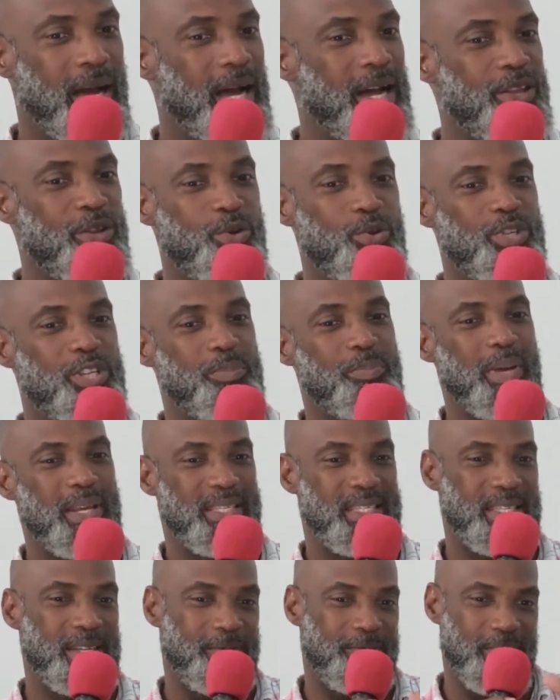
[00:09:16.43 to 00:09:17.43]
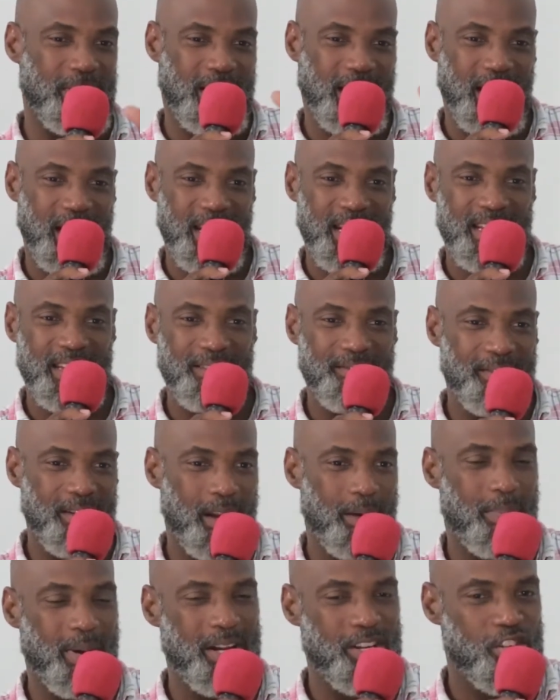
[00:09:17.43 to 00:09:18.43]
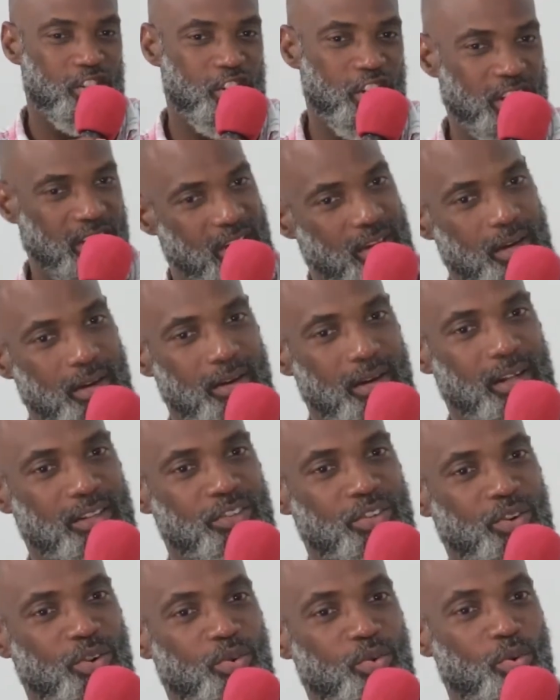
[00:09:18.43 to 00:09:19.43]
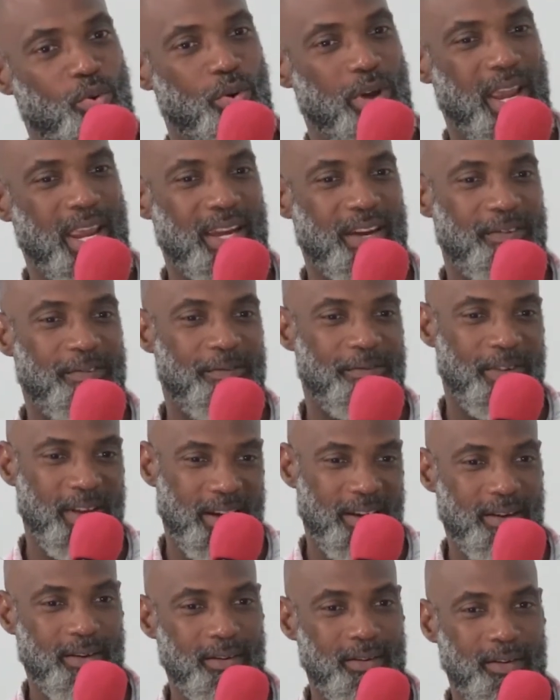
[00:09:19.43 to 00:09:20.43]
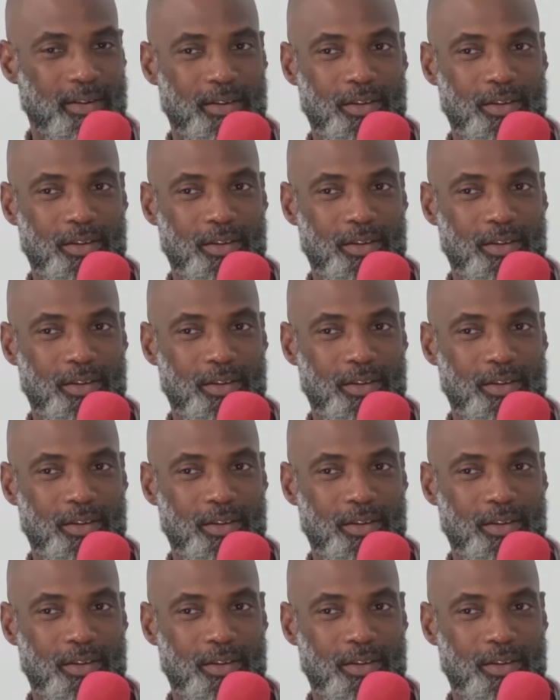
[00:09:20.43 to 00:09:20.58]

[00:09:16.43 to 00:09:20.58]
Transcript: and you specifically develop a chicken not to grow any feather,